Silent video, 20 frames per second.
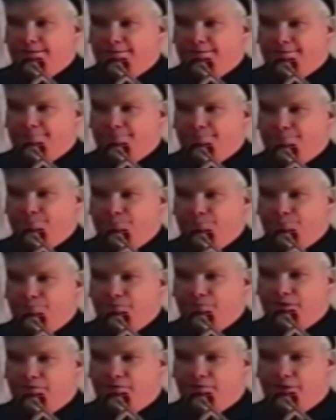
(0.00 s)

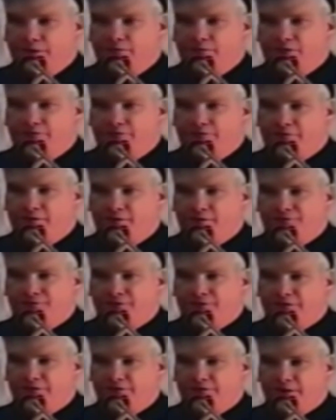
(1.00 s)
Um, there were
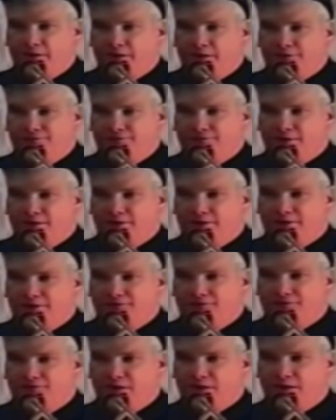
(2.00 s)
UFOs, and they uh, saw
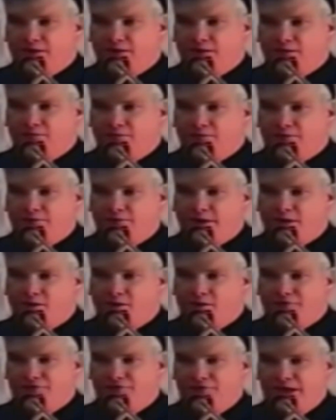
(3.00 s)
these, what they
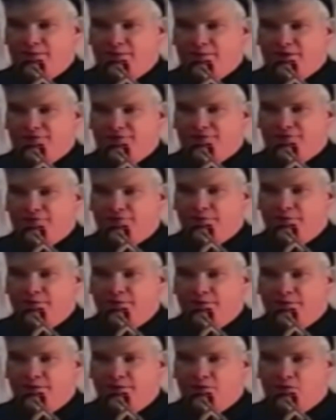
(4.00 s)
called demons
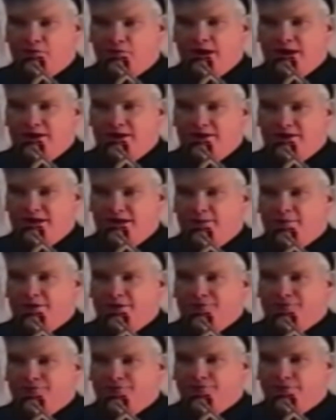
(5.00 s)
gray
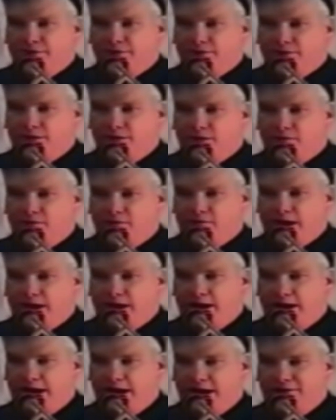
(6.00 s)
demons, uh, little
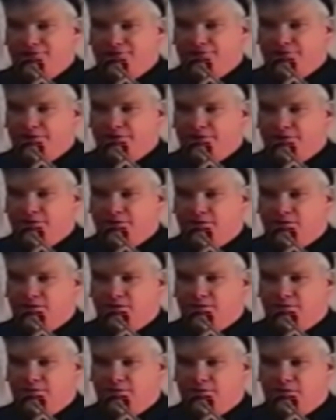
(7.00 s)
gray guys uh,
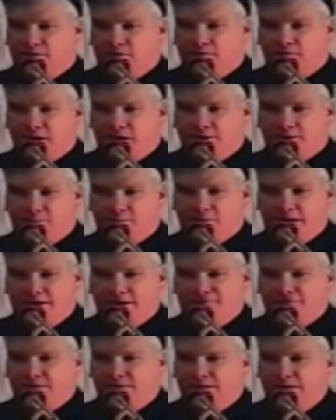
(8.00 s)
all, all around the
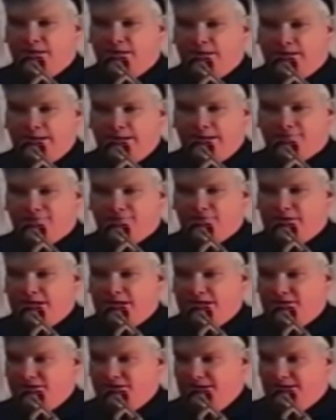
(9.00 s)
place. That was
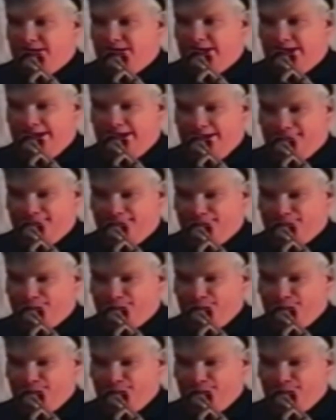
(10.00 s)
in 1909.